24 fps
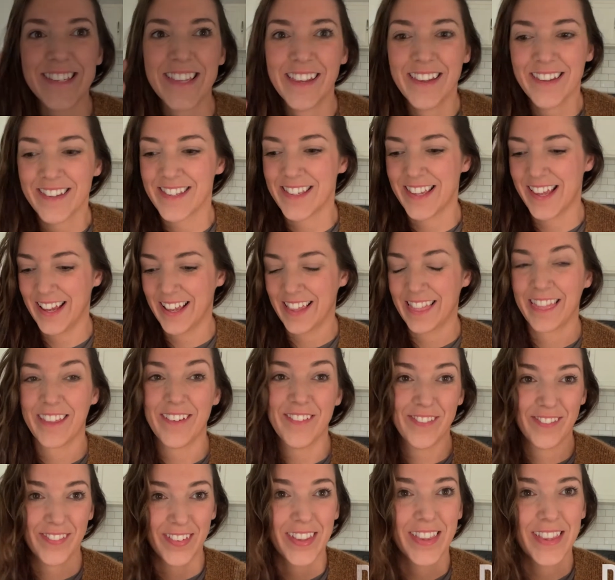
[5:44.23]
This is like the
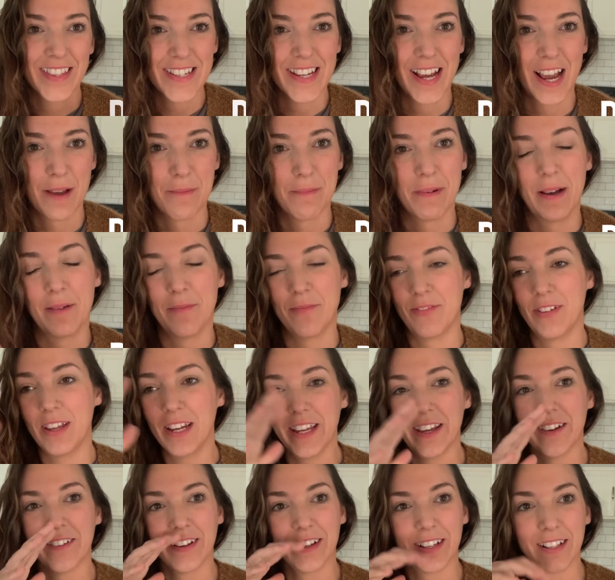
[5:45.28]
5th time I'm
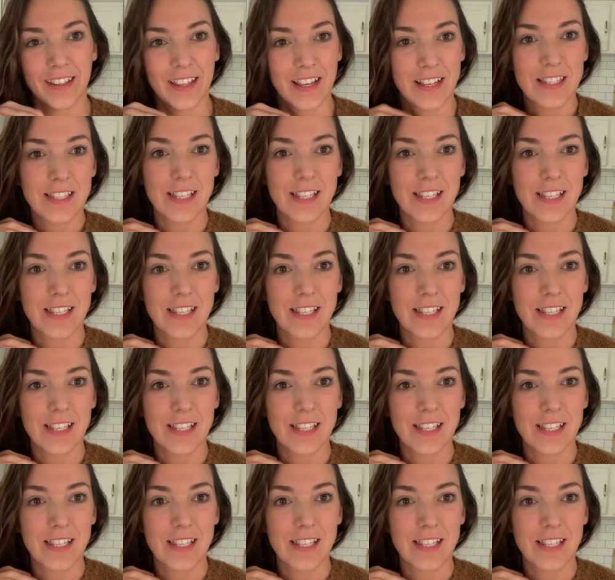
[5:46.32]
videoing this,